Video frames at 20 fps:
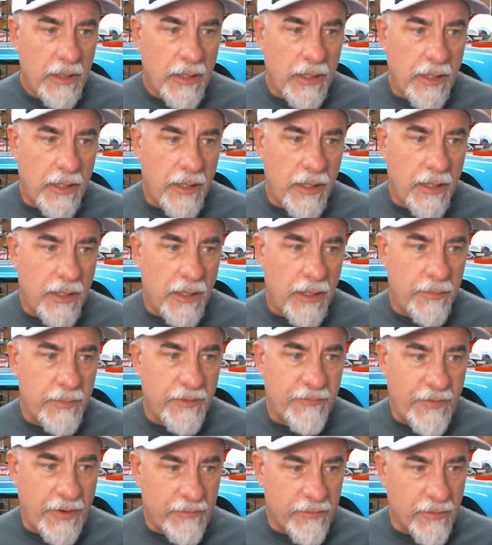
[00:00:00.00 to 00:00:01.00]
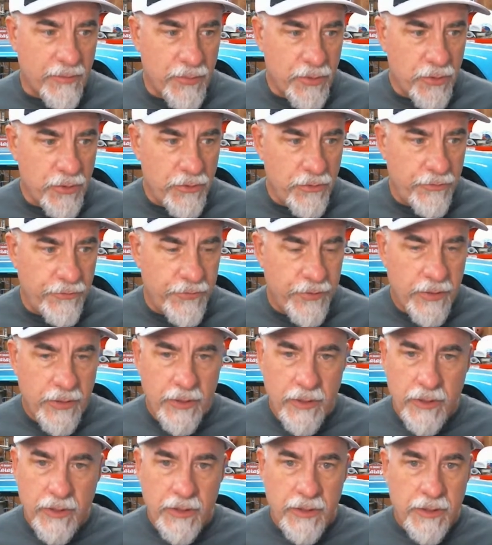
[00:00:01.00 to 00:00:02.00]
if I remove
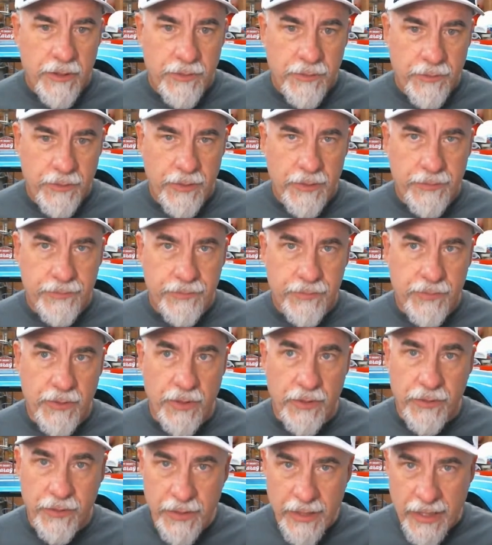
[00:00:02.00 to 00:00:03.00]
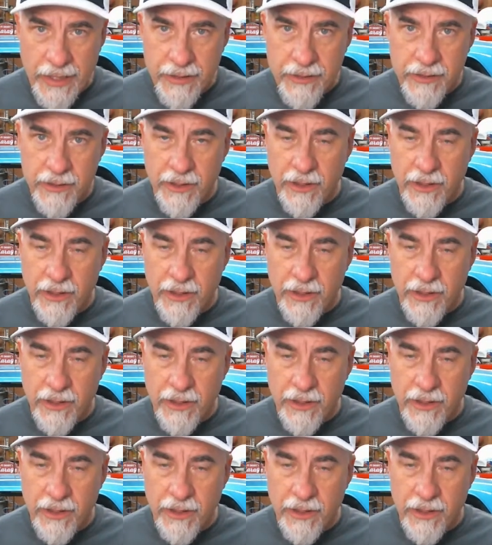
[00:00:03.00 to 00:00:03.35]
a nut